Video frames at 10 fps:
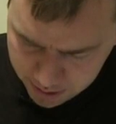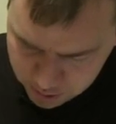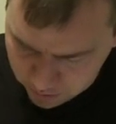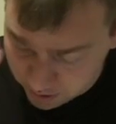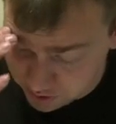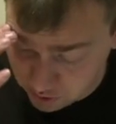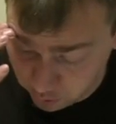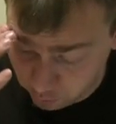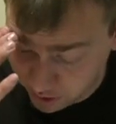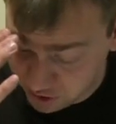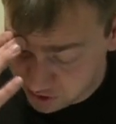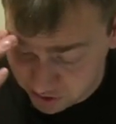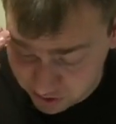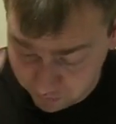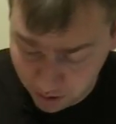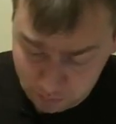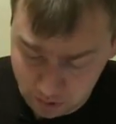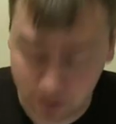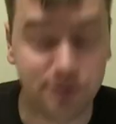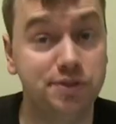next one is called the Righteousness of the
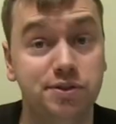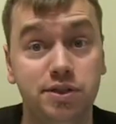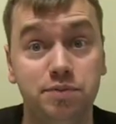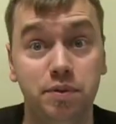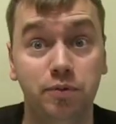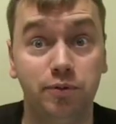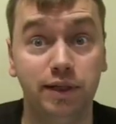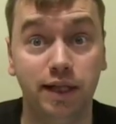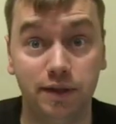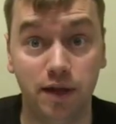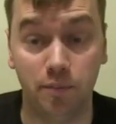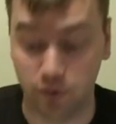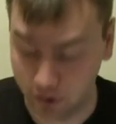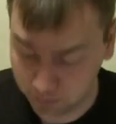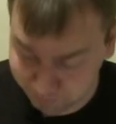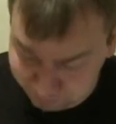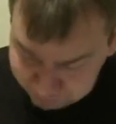Emperor. As you can see, these people really like the Emperor.